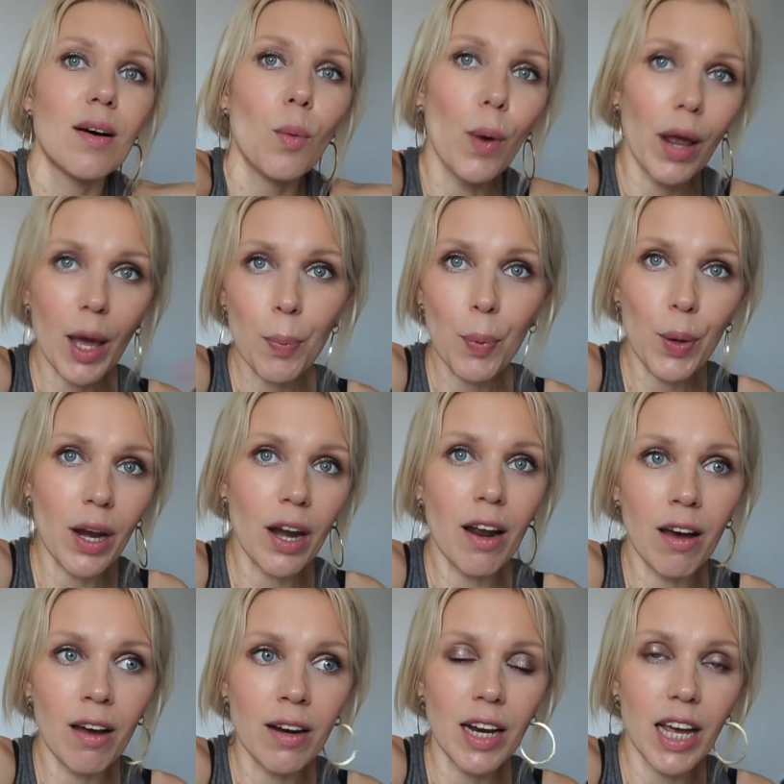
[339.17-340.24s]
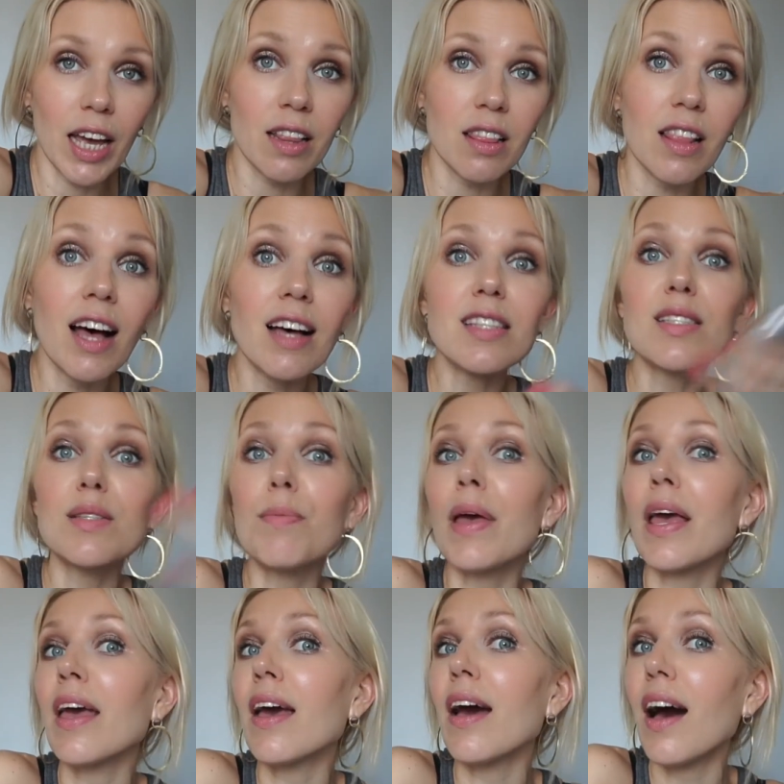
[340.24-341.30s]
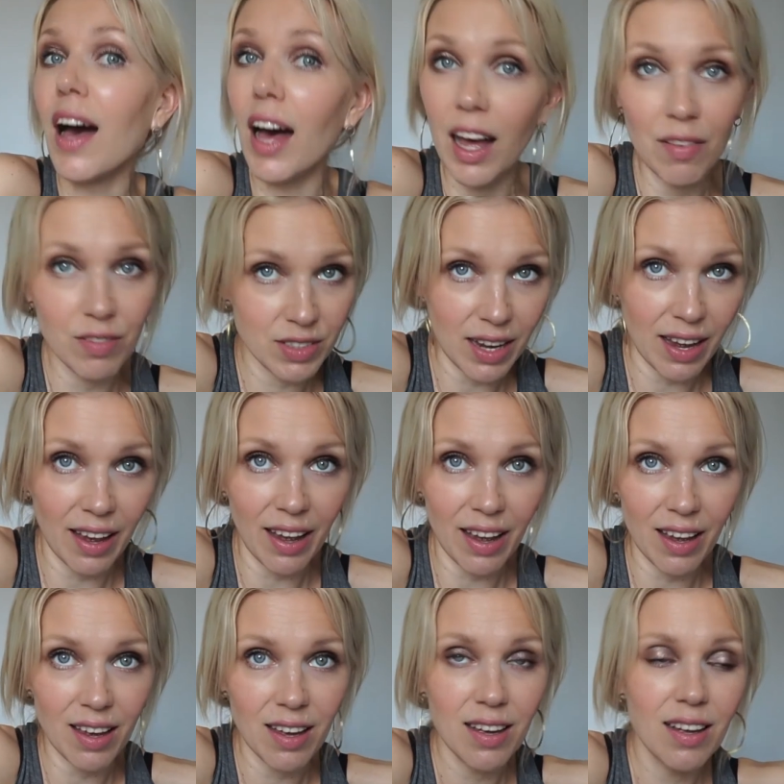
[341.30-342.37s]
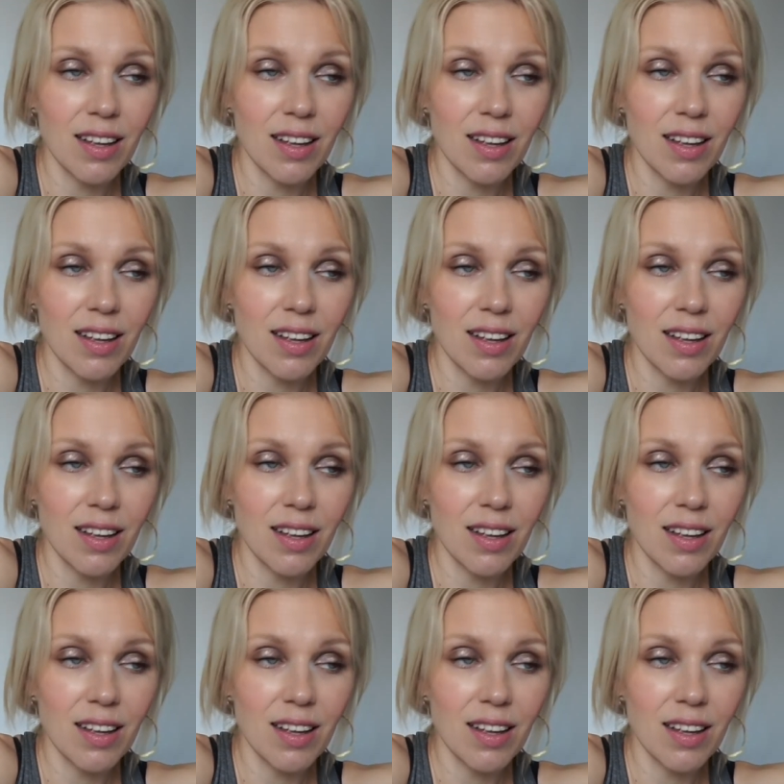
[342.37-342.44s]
when I put it on, it lasts me half day.